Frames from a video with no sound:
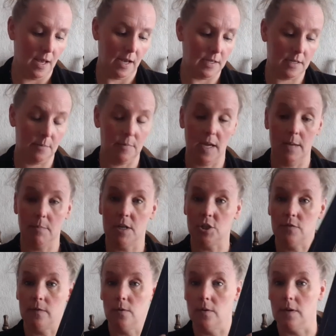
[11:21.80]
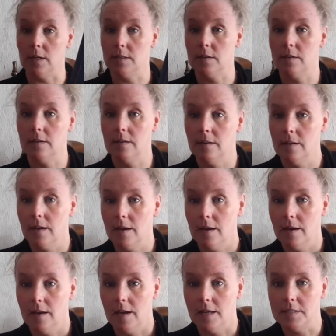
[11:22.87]
I didn't pay much for it.
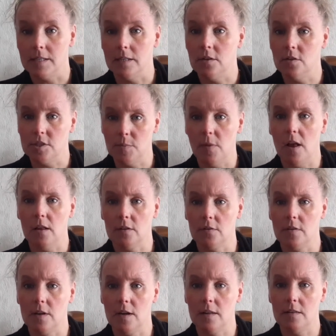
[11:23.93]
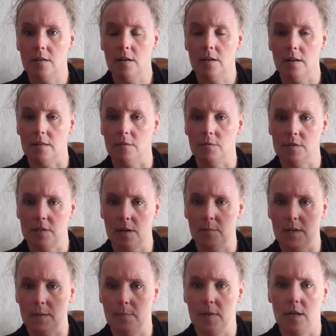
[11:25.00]
It's a little smaller than I thought. I thought it was going to
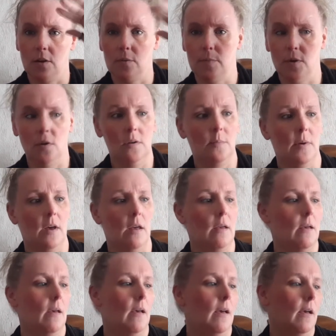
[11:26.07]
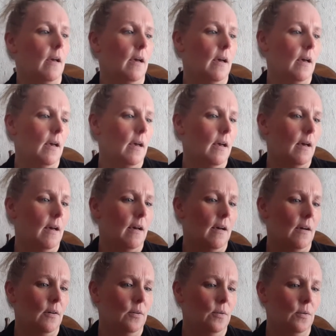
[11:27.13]
be a bigger book, but...
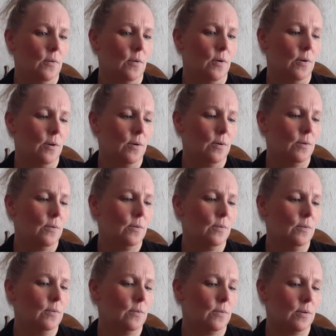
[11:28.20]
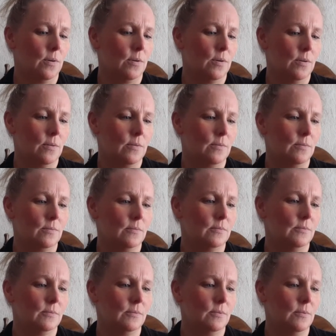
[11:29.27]
ooh. Ooh,
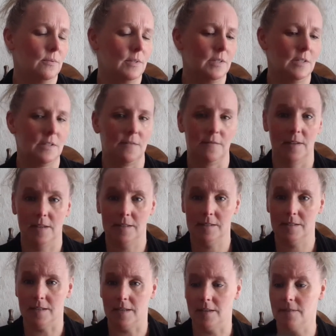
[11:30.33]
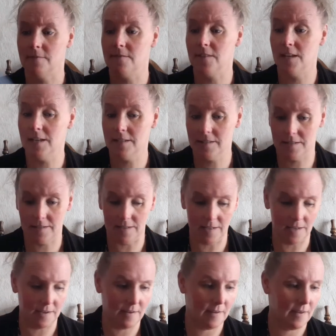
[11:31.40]
this is fancy.
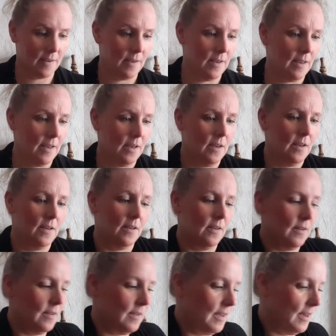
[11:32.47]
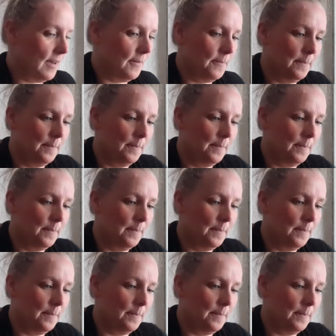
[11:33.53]
Fancy. Yeah.